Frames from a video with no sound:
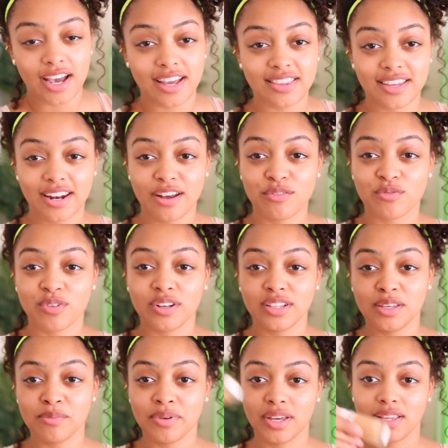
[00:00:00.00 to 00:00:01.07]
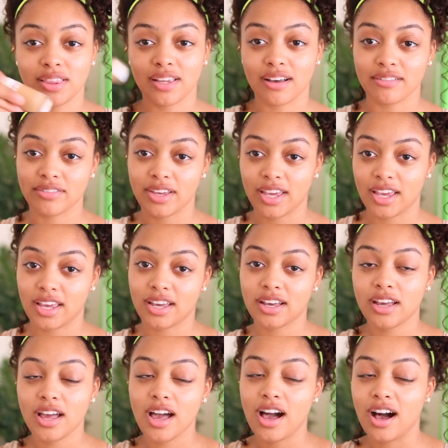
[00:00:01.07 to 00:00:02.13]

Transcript: And then I've really been loving